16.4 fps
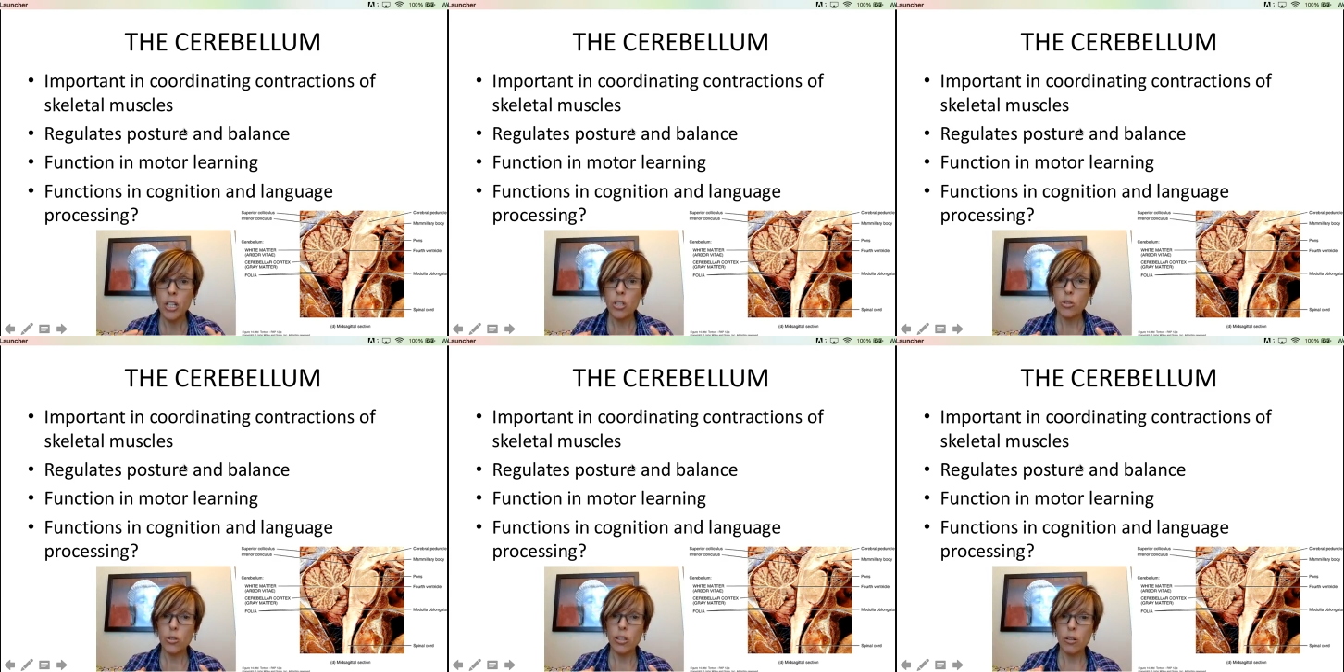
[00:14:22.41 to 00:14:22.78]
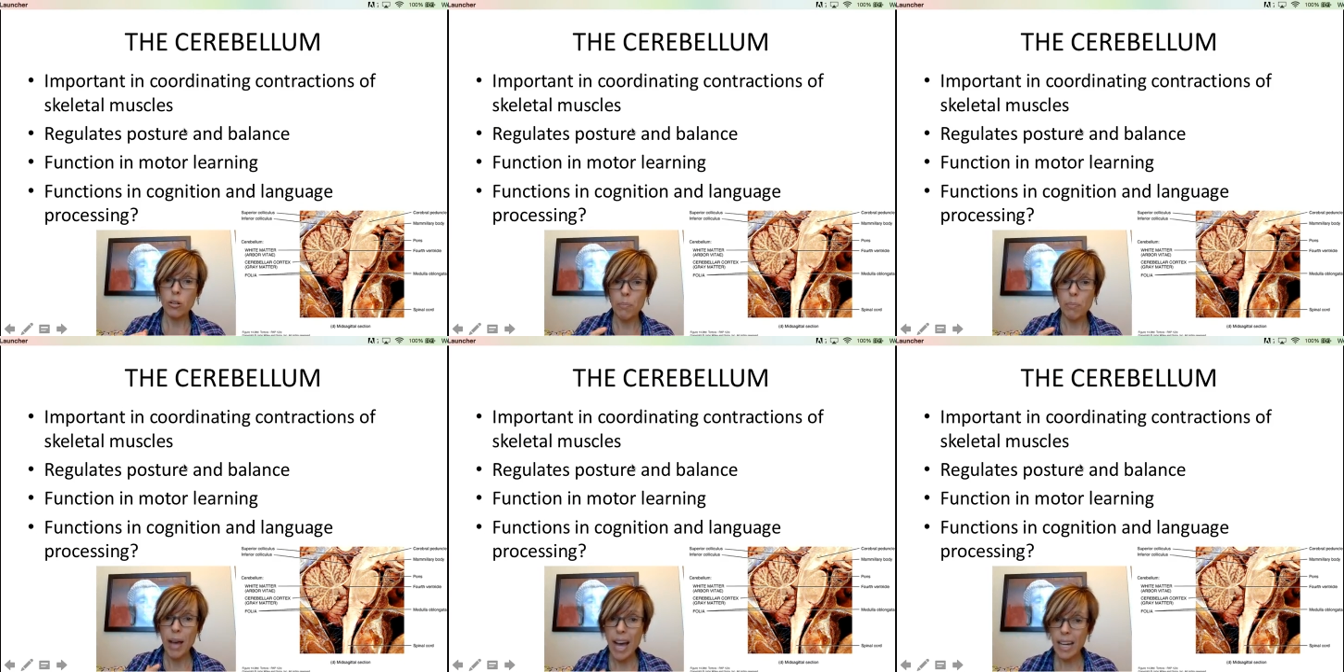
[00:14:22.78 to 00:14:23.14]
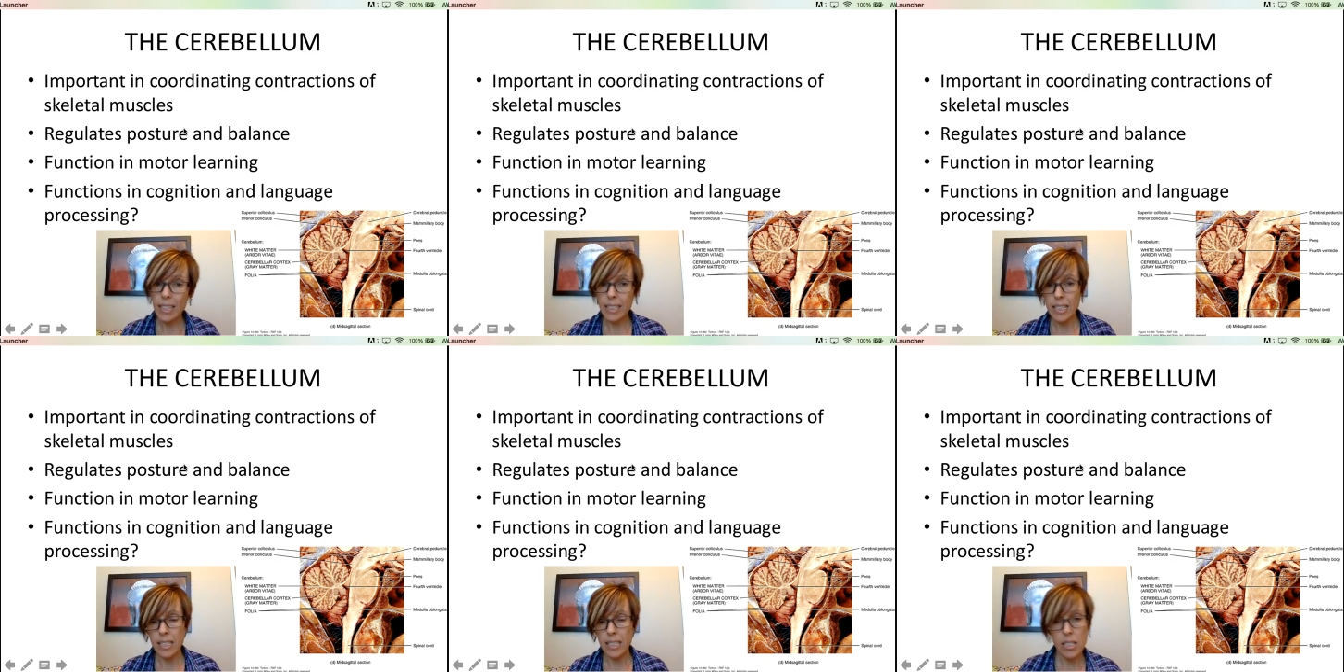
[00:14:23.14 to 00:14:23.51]
So their
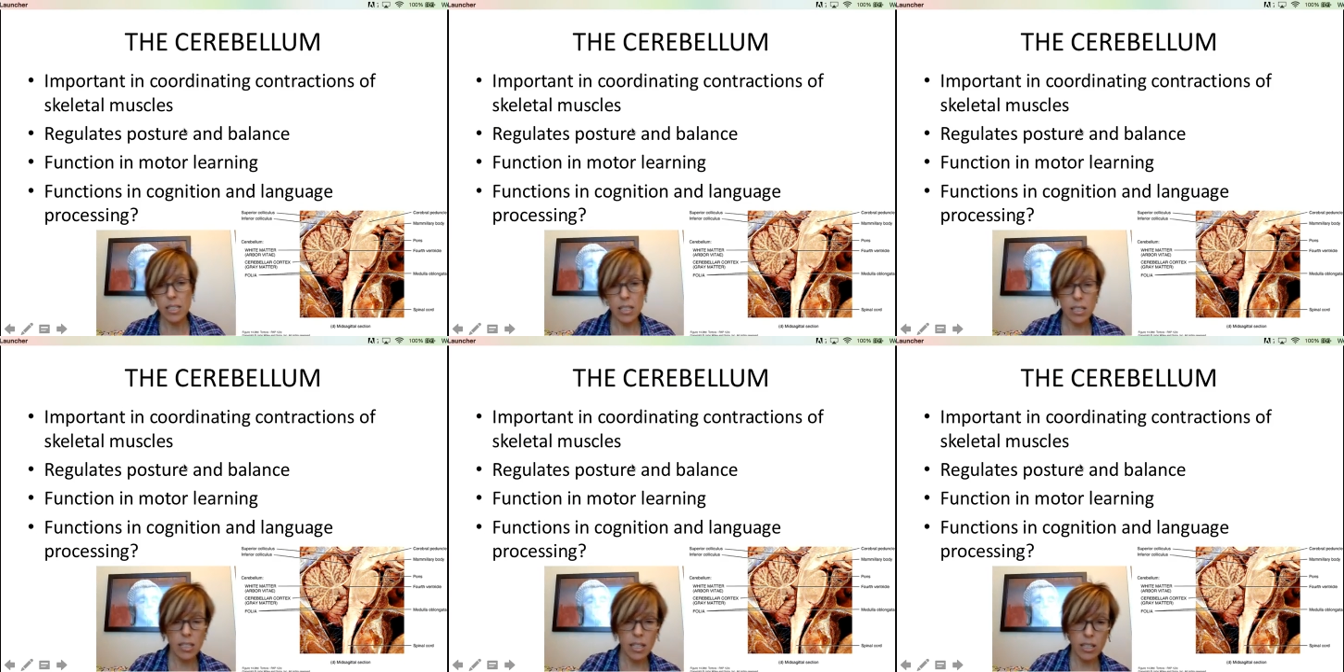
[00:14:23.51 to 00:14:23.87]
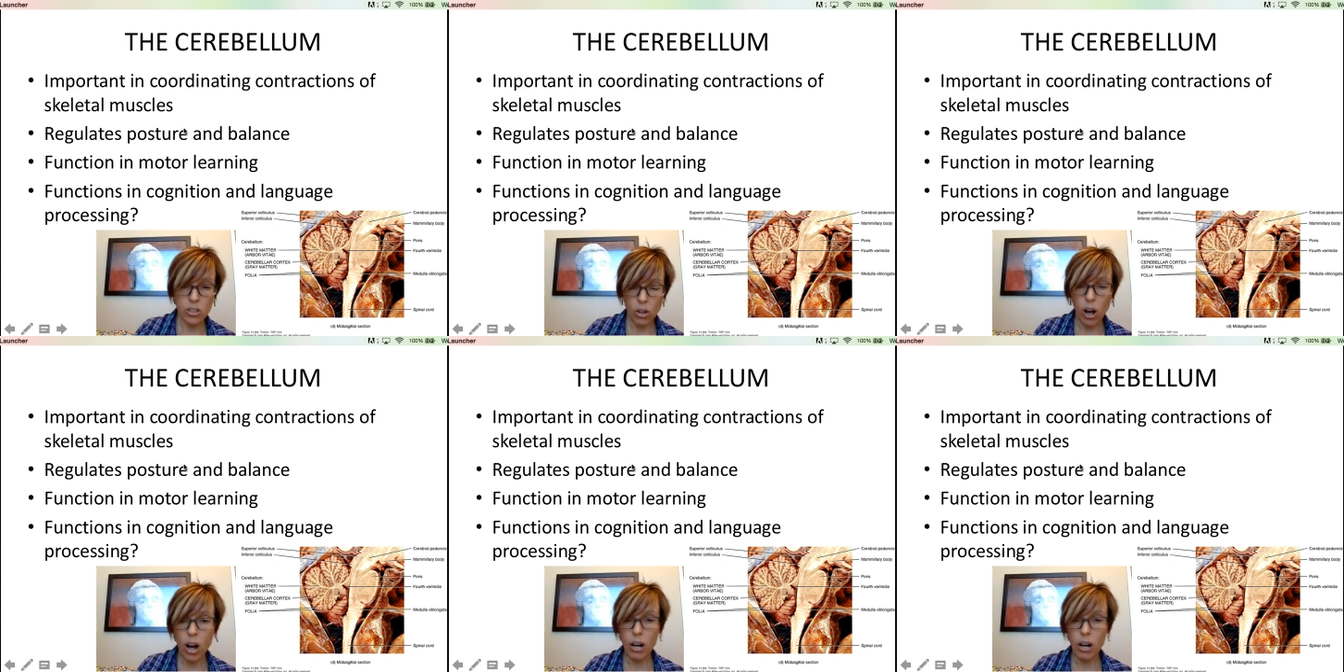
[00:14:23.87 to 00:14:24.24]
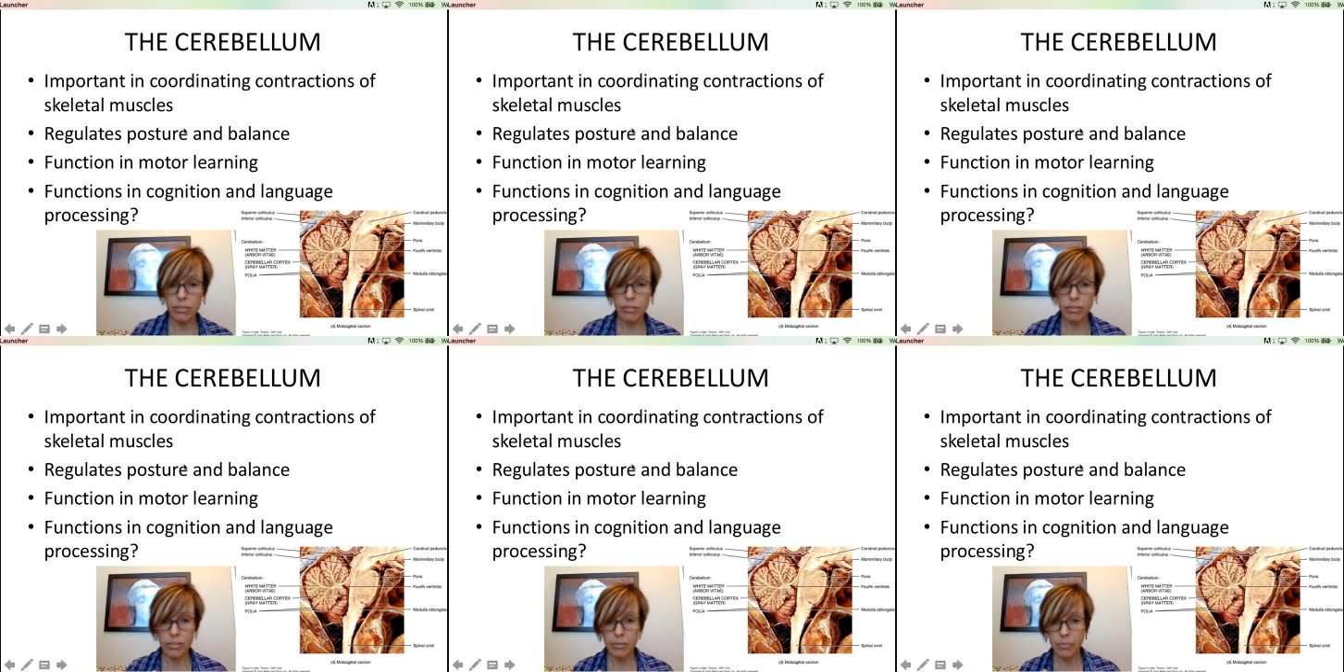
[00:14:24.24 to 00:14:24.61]
balance is
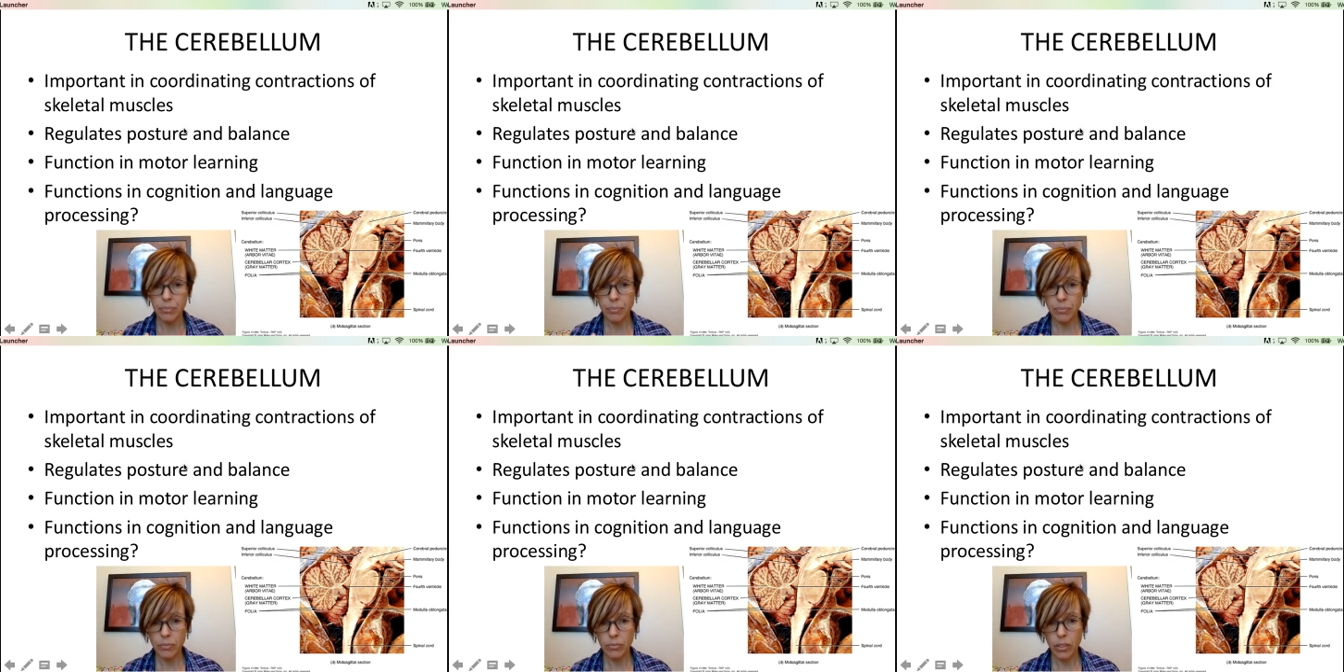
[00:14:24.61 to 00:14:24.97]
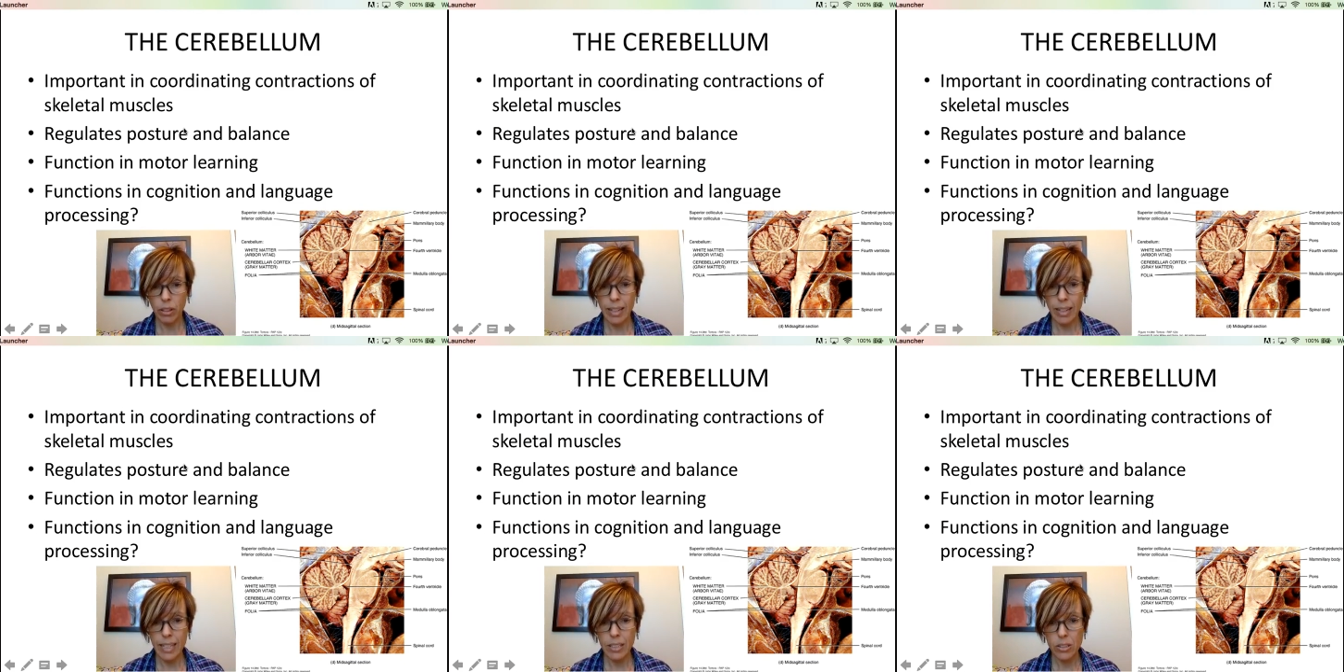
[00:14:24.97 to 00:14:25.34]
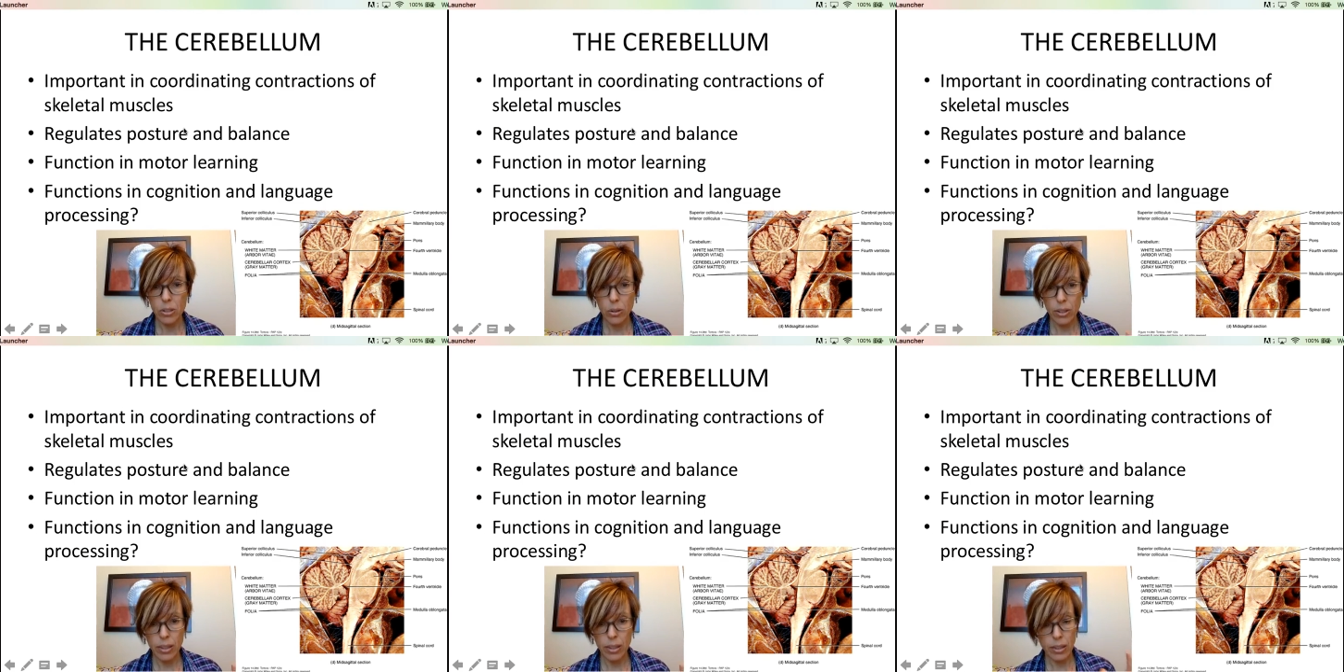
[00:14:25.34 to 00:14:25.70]
off, right?
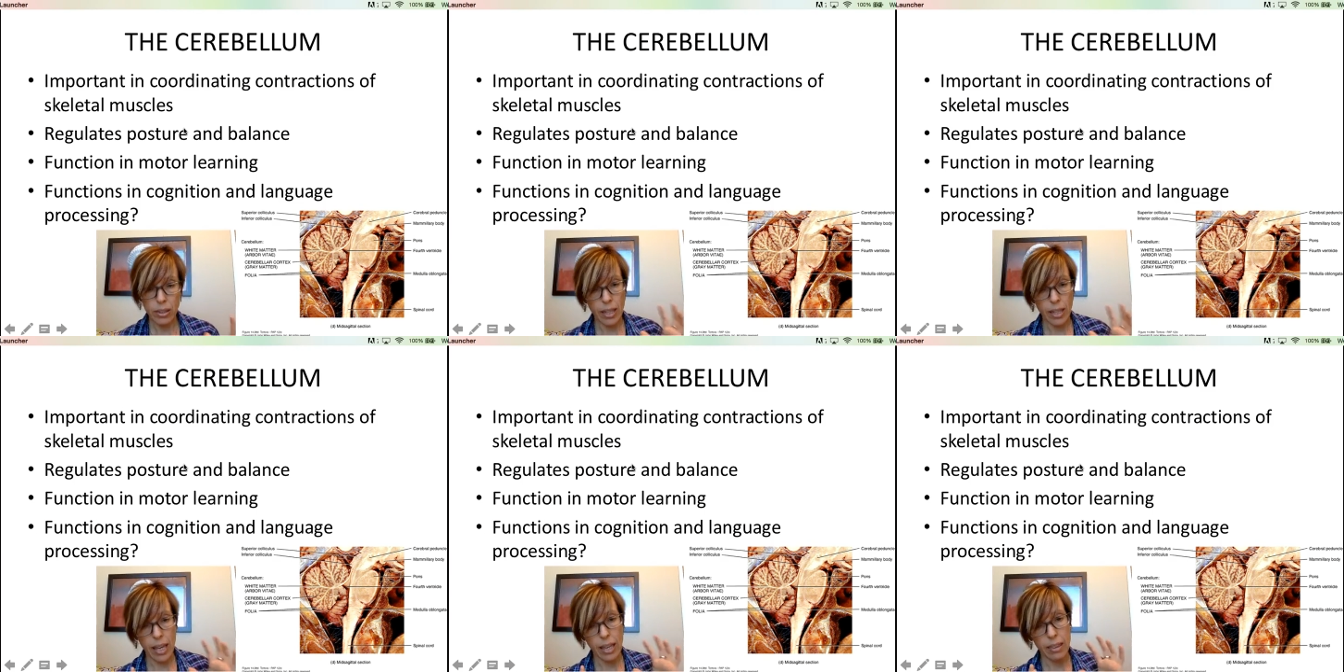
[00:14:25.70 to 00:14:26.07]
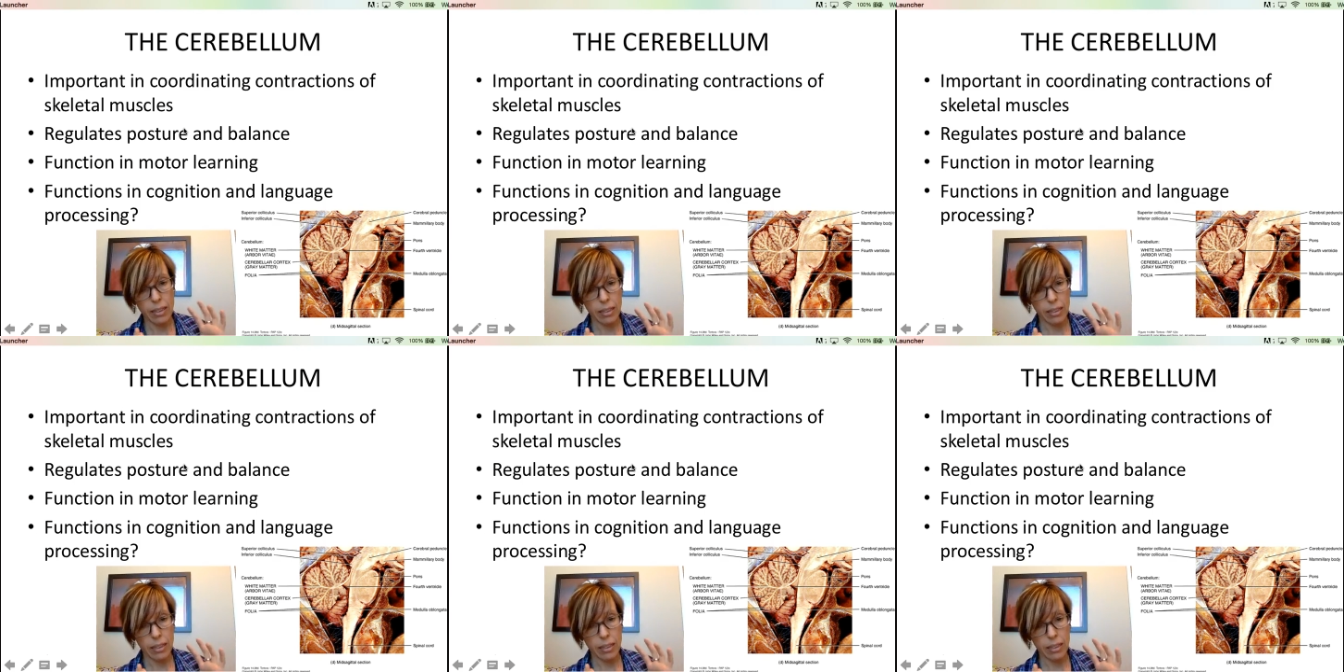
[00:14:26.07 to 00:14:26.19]
So the